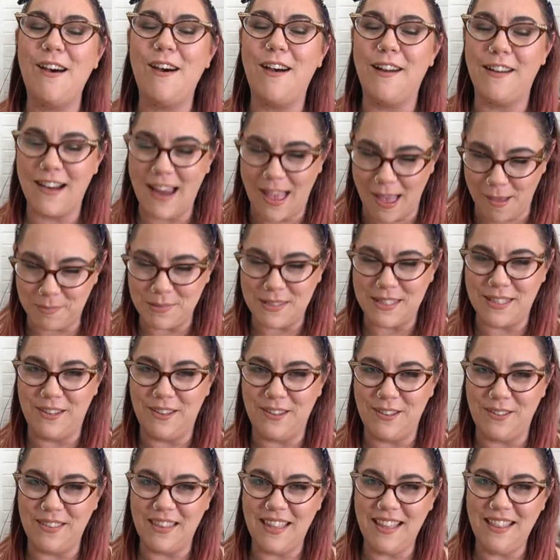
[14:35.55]
are
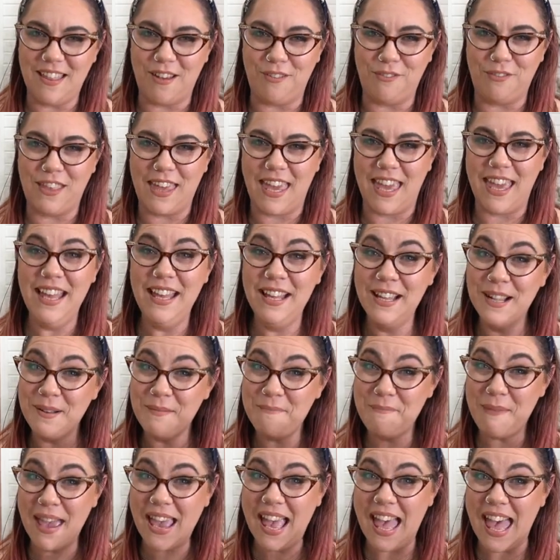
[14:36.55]
absolutely lovely.
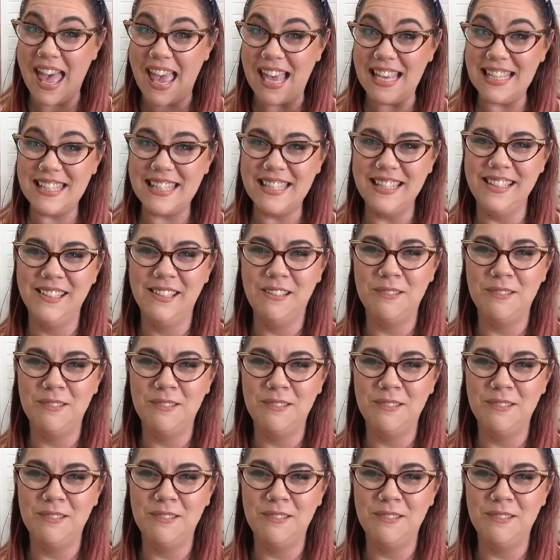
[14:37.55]
Bye, guys.